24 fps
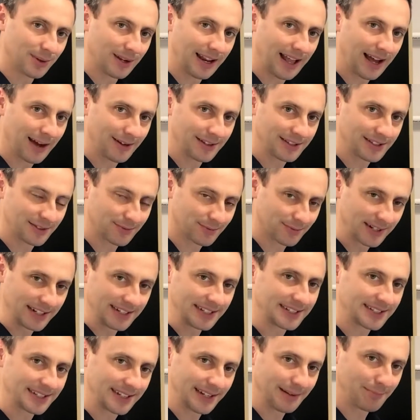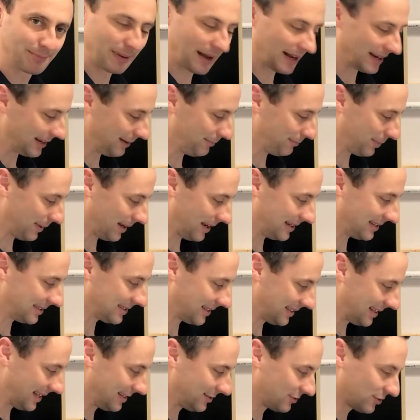allow it to reseat back in
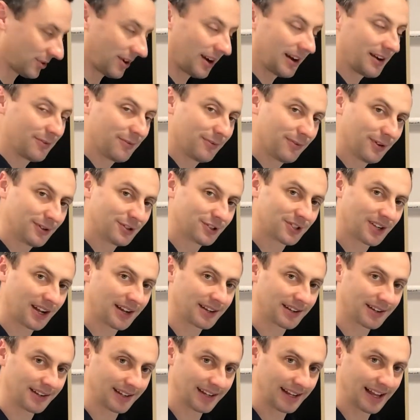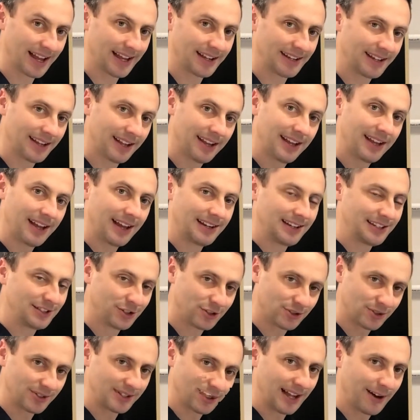place, and then try a flush cycle again, and it
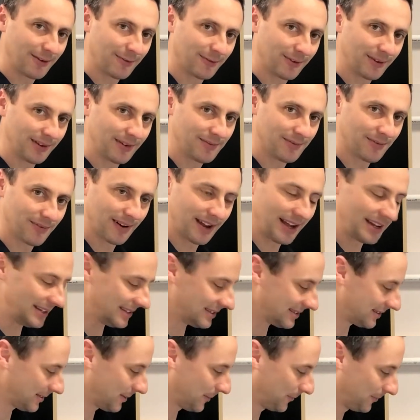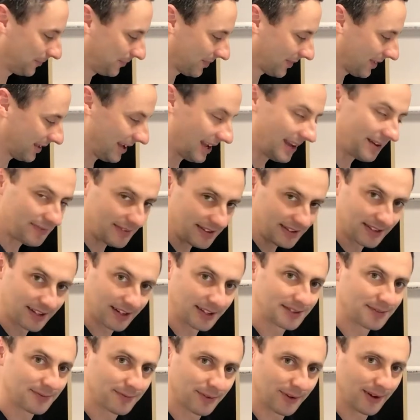should now fully inflate. If it
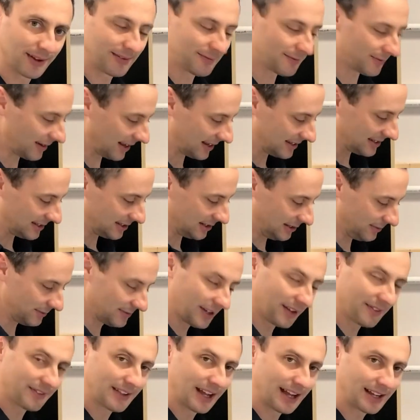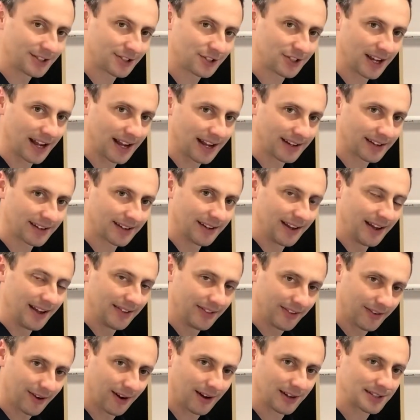doesn't fully inflate and you've done that check,
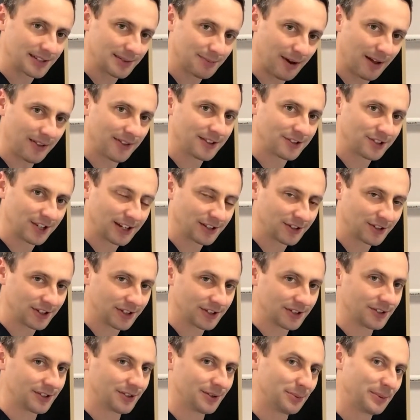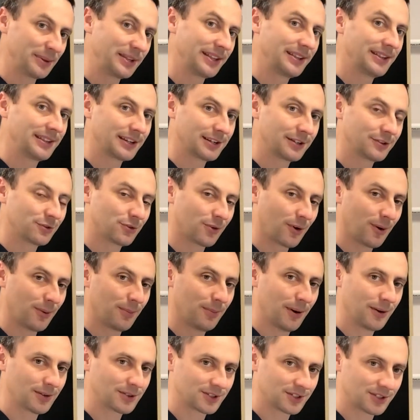there are some other checks you can do within the control
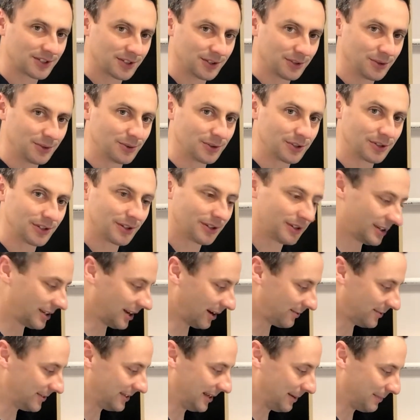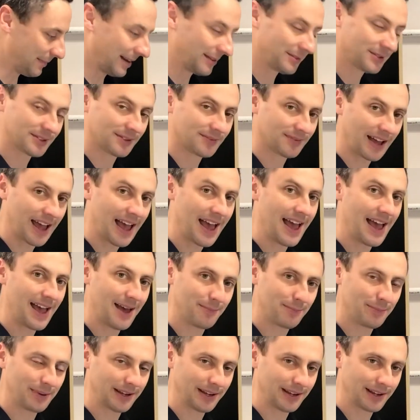box to govern the amount of air
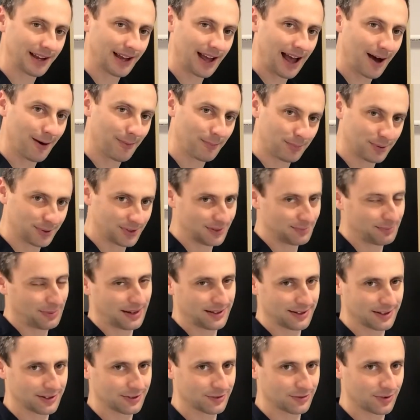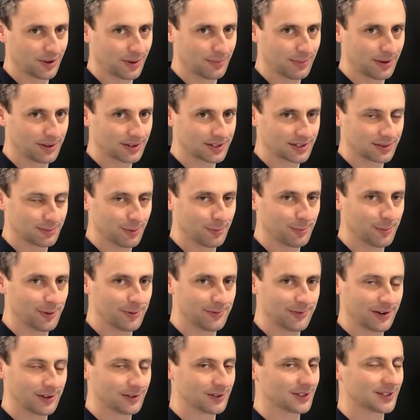being outputted by the control box, and we'll
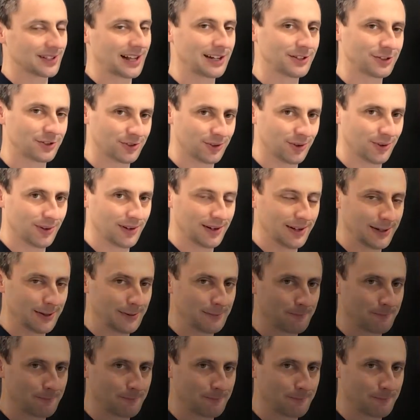move on to that shortly.